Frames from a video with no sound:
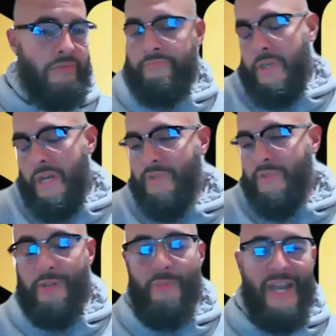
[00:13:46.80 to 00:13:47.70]
and I'm
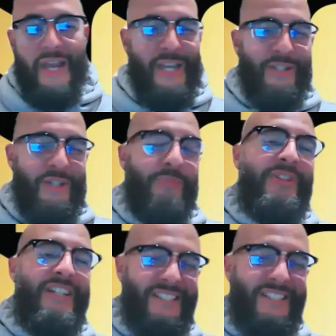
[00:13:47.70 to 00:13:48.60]
telling my age here, but
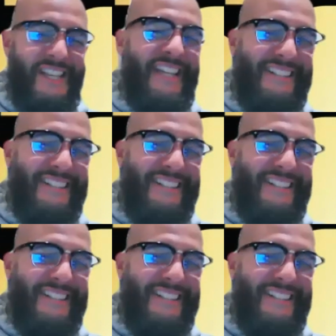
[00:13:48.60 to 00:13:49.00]
the cassette,